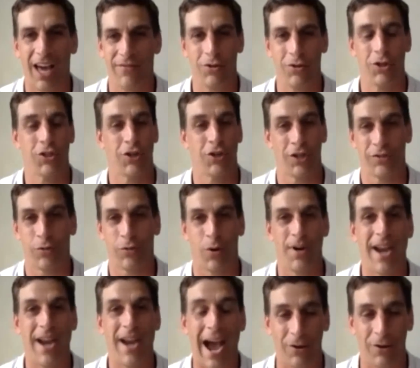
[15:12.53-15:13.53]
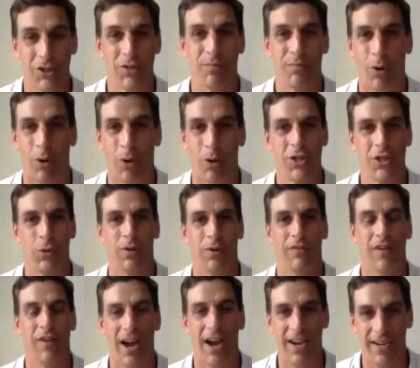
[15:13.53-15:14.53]
If you just search for Now Sports, you will
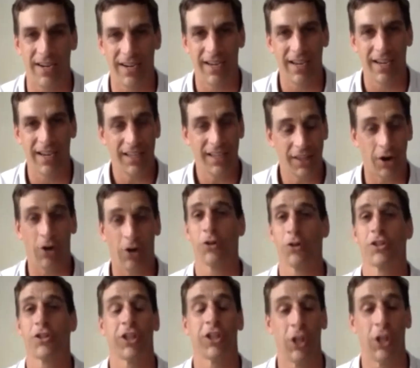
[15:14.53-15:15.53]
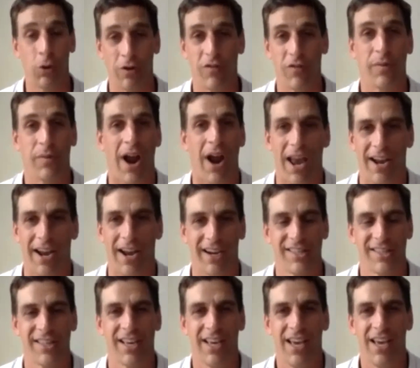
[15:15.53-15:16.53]
find their whole slew of
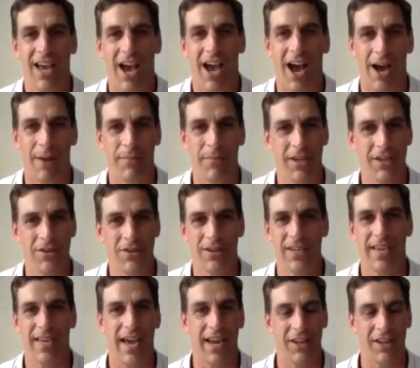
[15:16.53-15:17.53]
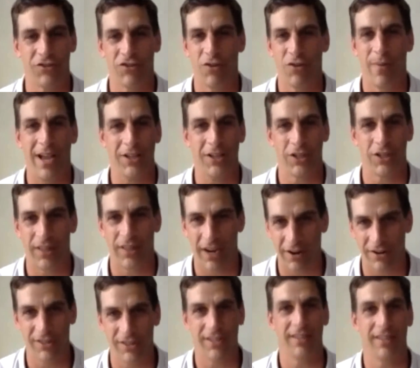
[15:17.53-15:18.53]
products that you can get. As Drew mentioned,
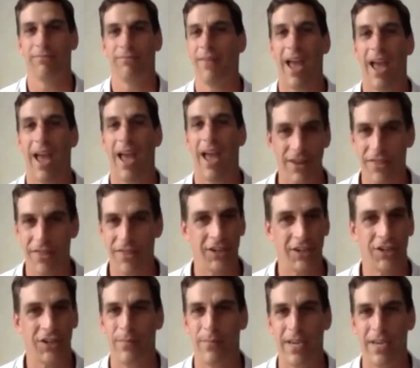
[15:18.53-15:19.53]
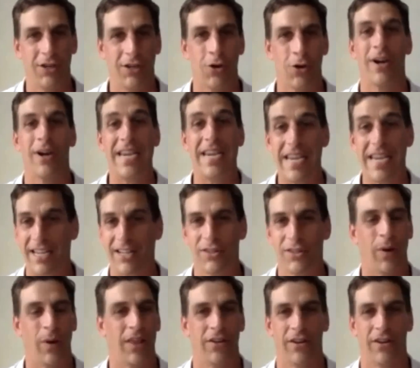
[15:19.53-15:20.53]
there's everything to meet your needs,
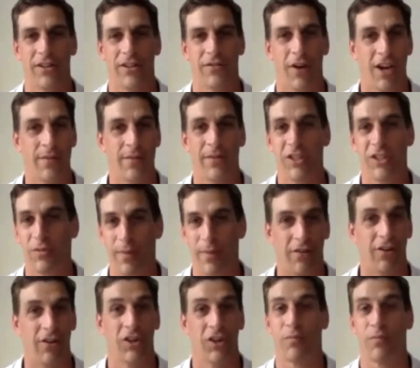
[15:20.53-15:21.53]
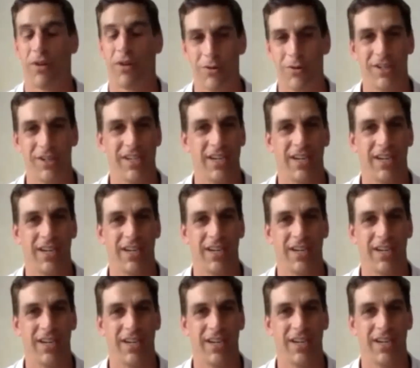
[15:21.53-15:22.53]
whether it's vitamins, minerals, protein,
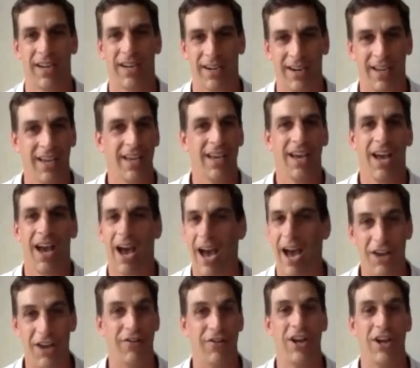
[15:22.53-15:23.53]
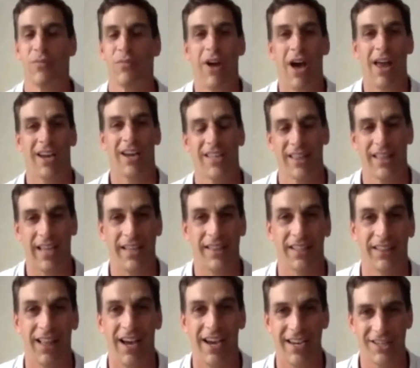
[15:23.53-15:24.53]
and hydration products and the
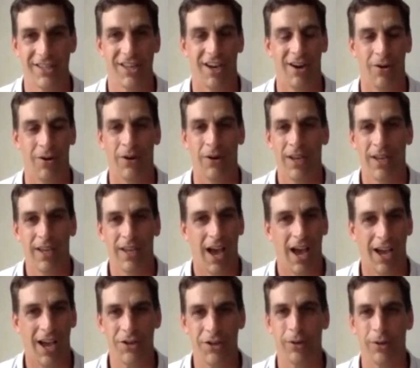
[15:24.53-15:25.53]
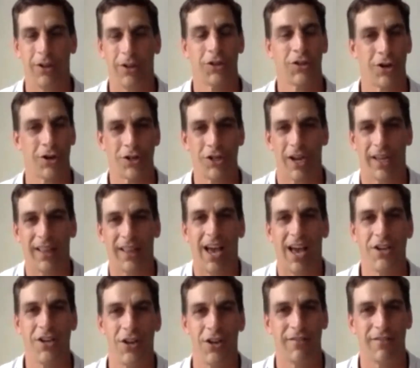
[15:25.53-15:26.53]
like. So do a little search
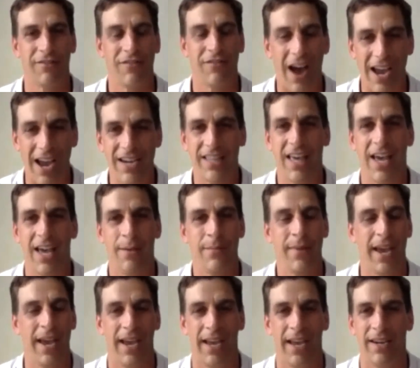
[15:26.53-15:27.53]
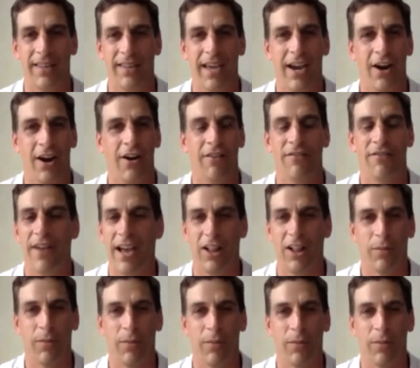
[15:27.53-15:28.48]
online. You can find them, and they are available.